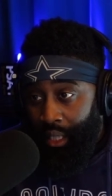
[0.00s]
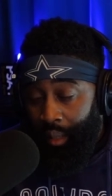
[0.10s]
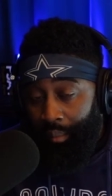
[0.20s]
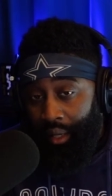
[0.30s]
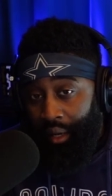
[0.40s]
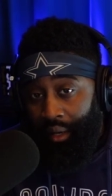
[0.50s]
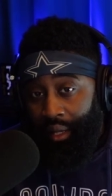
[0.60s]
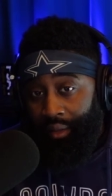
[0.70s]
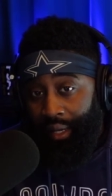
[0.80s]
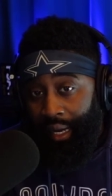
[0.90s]
But
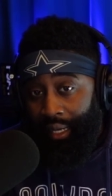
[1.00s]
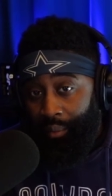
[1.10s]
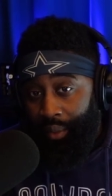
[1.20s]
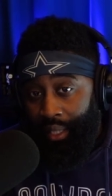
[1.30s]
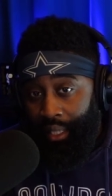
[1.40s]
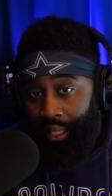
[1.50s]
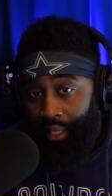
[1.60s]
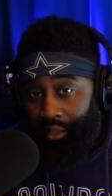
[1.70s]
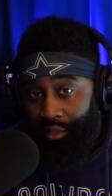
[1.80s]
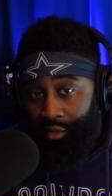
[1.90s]
another guy that we can get
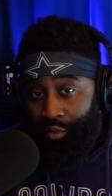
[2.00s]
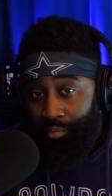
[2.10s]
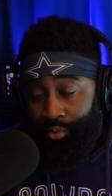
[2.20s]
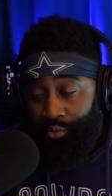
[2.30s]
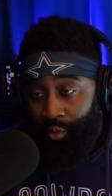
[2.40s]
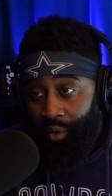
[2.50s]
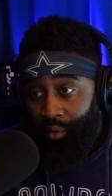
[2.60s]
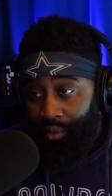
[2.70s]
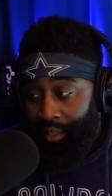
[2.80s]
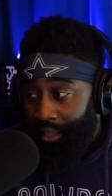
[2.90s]
into some
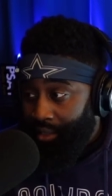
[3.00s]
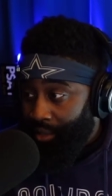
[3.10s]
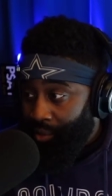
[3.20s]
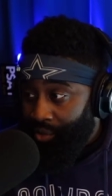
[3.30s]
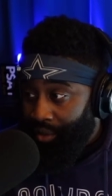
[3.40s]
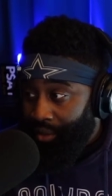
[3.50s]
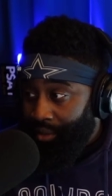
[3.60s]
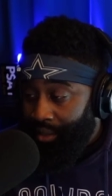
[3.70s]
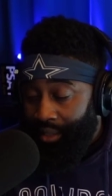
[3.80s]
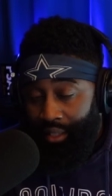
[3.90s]
strong details
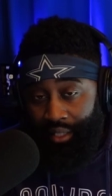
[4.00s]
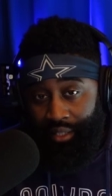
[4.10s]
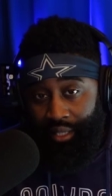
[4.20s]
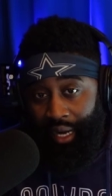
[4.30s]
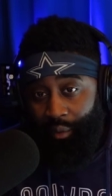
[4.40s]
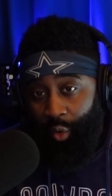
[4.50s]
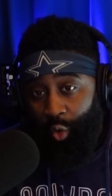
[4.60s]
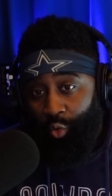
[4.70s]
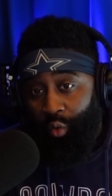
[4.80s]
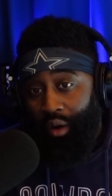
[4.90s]
on is
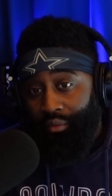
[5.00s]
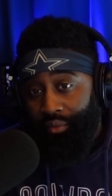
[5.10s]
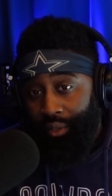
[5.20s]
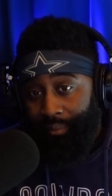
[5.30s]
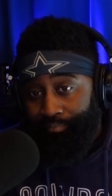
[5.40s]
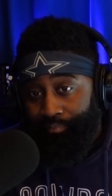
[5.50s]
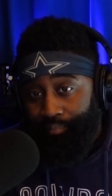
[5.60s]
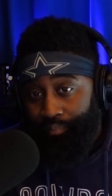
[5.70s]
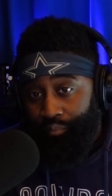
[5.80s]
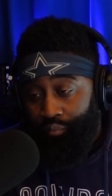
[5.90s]
Tyrone Crawford.
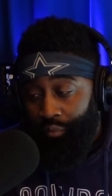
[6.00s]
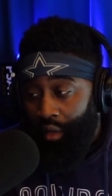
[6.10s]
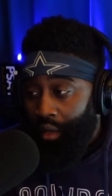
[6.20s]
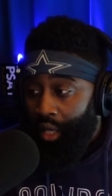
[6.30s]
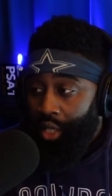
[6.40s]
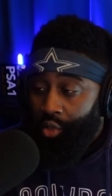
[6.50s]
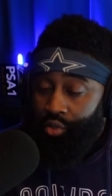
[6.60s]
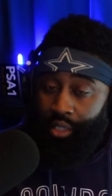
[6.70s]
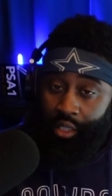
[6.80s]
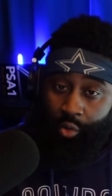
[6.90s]
You
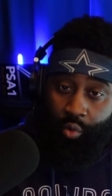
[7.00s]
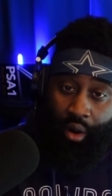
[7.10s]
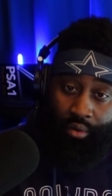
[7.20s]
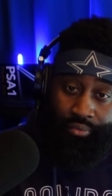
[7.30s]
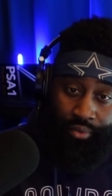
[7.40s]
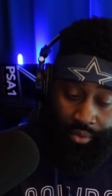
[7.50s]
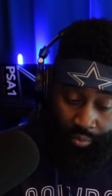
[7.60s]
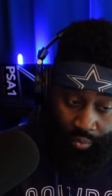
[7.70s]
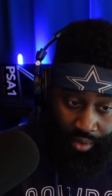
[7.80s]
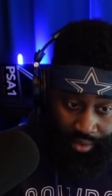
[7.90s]
see, Crawford
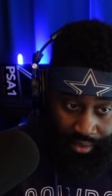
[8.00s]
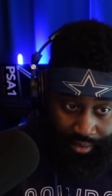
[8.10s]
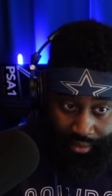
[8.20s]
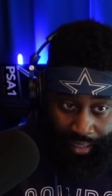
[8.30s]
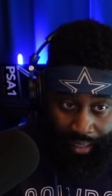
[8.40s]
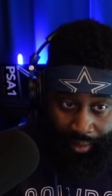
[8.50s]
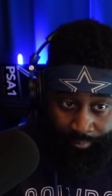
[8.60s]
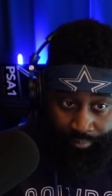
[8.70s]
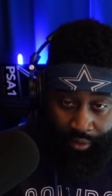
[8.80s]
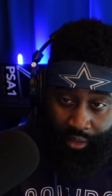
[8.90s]
was this guy
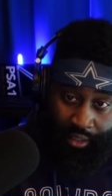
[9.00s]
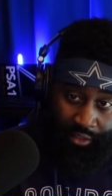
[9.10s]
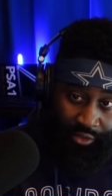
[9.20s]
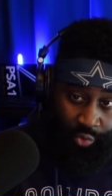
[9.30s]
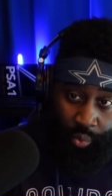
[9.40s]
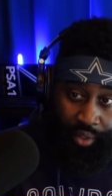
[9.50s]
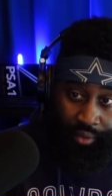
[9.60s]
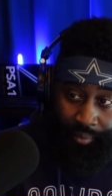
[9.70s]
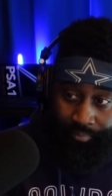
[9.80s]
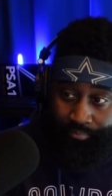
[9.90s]
that's a tweener.